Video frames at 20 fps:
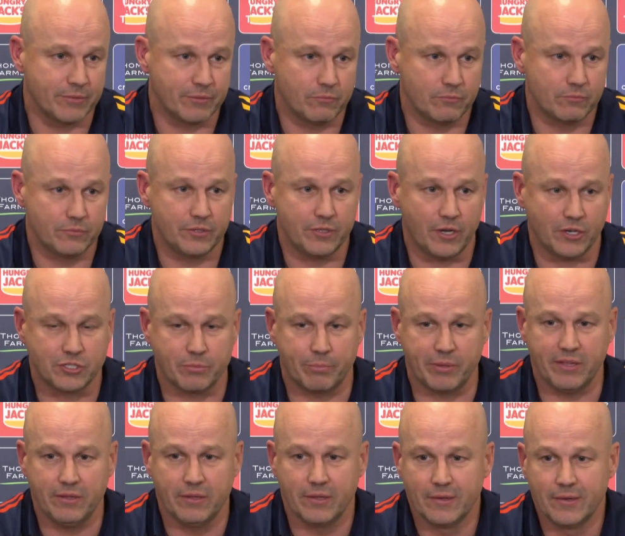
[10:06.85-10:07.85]
I mean, you know, to
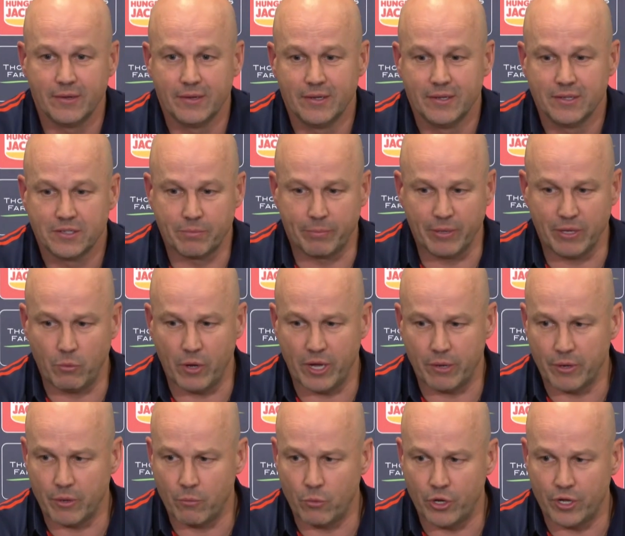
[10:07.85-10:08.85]
be to be
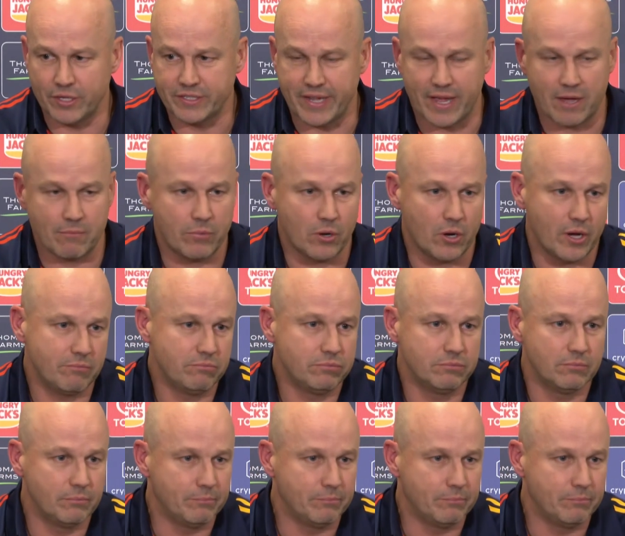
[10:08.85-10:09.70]
where we were down by